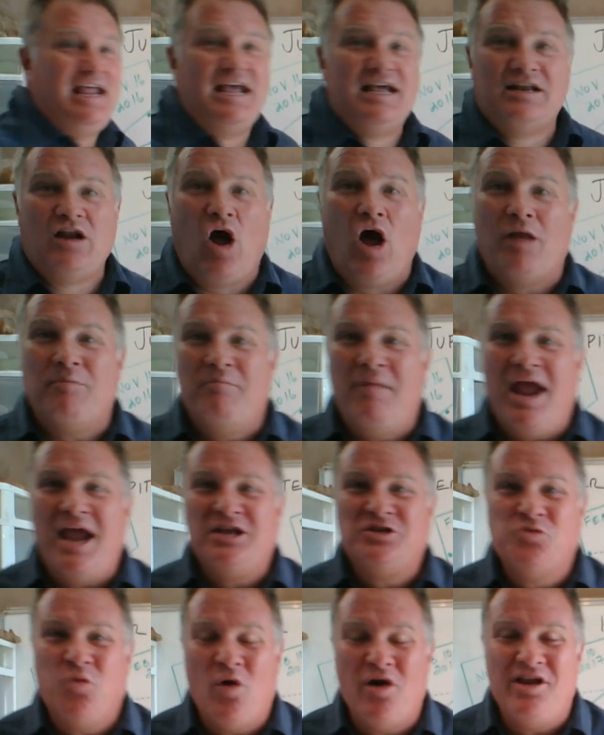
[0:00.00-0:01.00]
hit on May
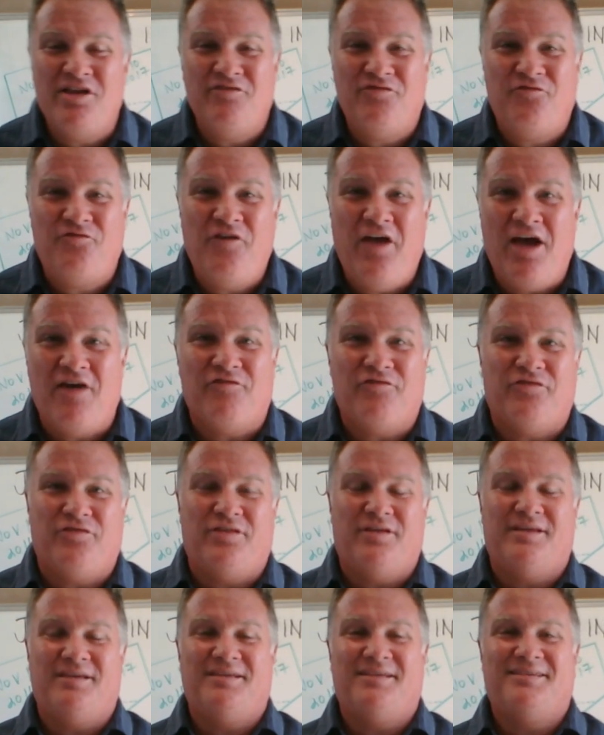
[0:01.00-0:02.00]
25th.
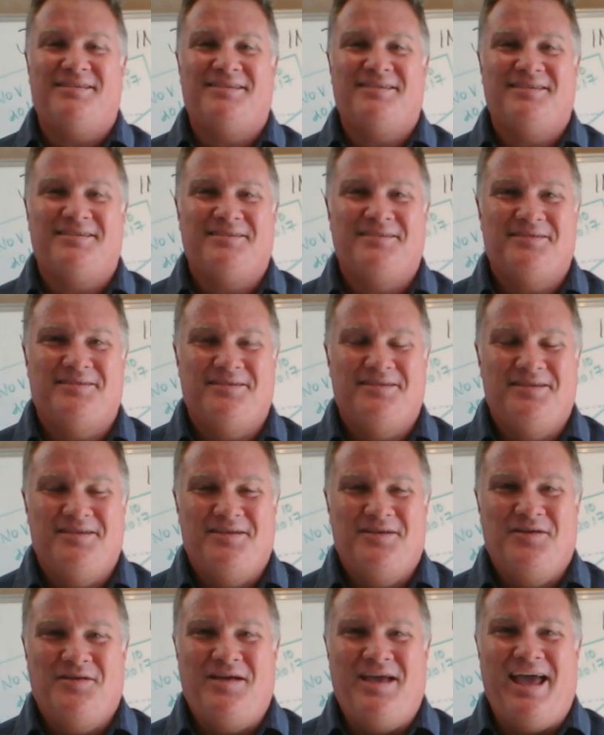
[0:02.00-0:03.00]

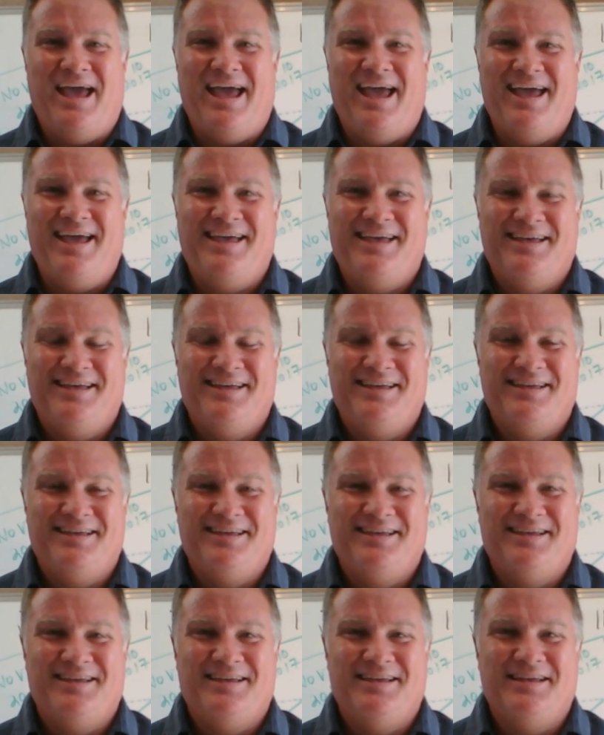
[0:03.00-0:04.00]
Okay,
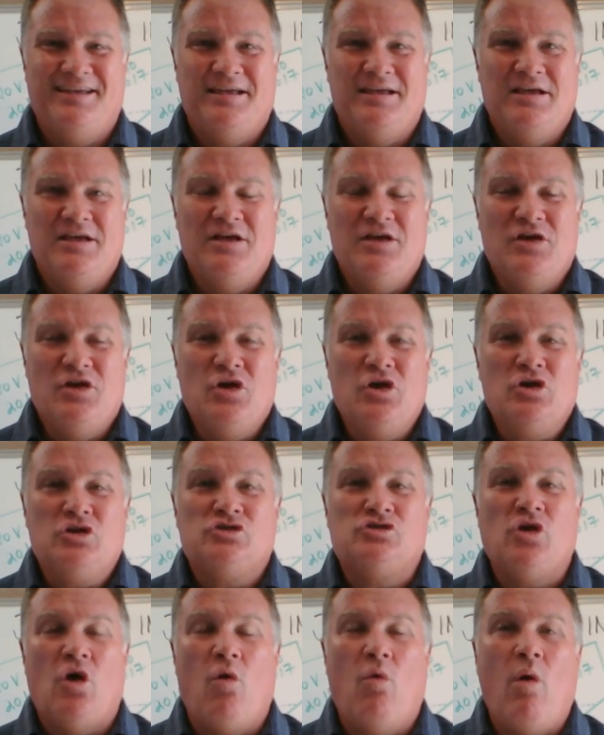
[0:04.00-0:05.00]

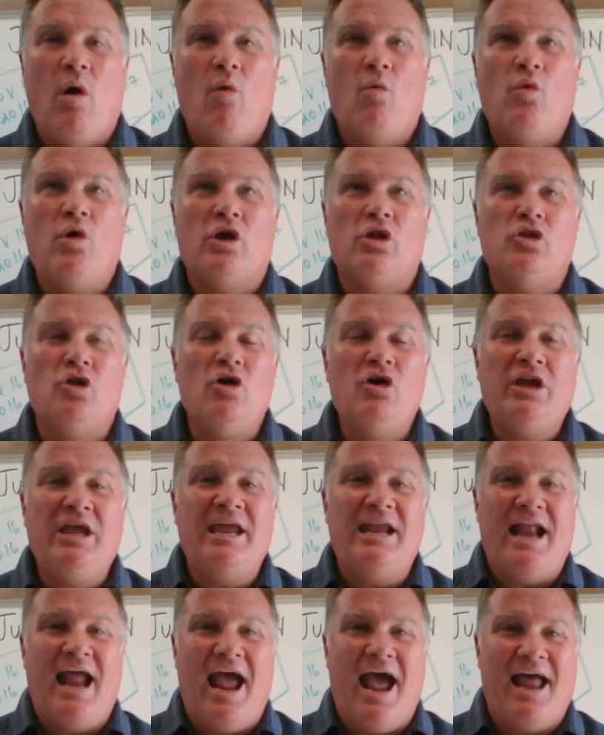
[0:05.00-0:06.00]
so what we're
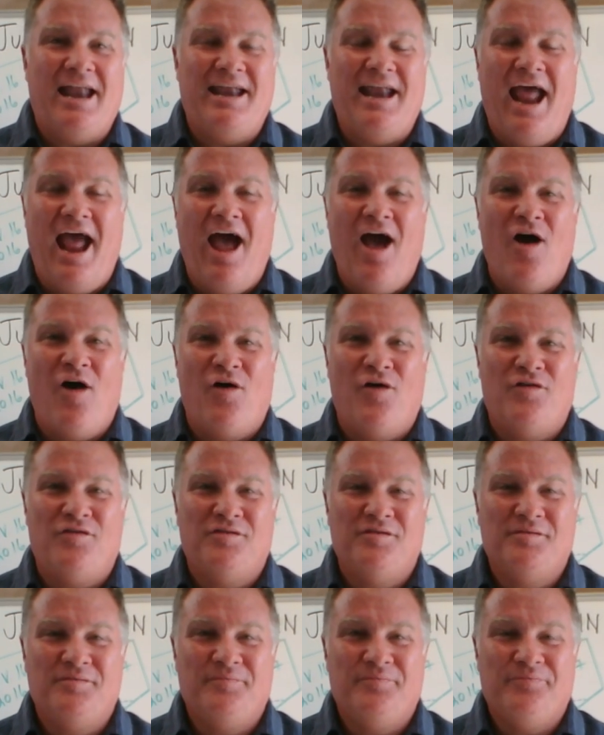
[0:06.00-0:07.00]
looking at now
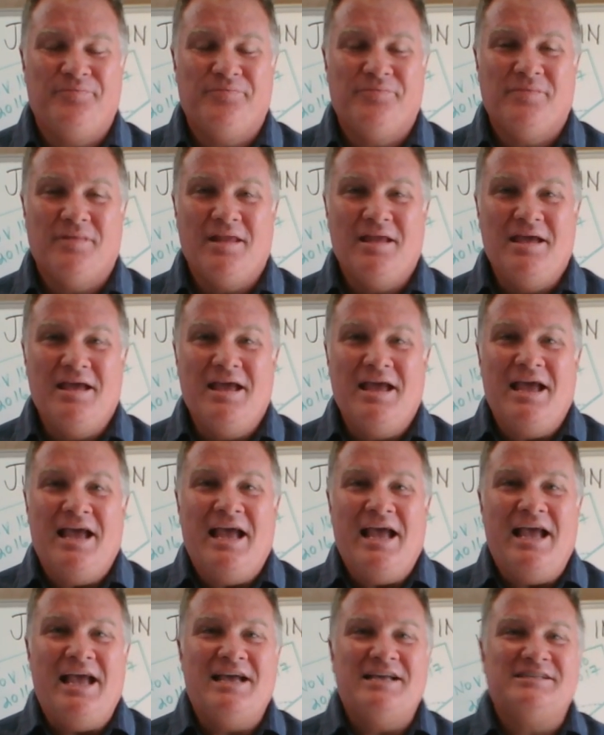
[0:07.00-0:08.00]

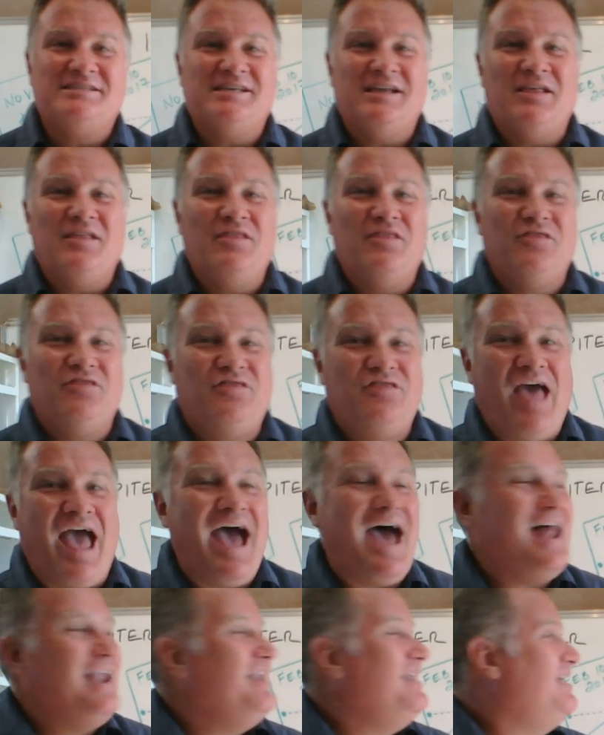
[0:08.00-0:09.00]
is
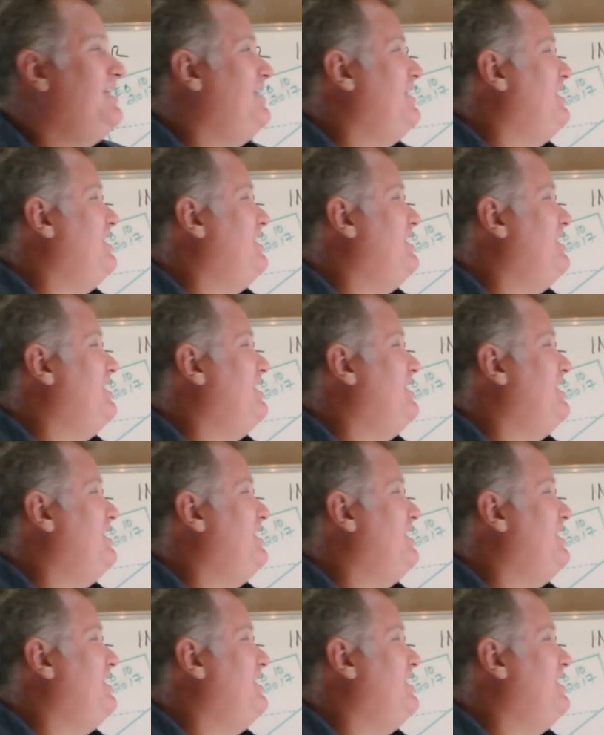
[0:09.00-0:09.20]
that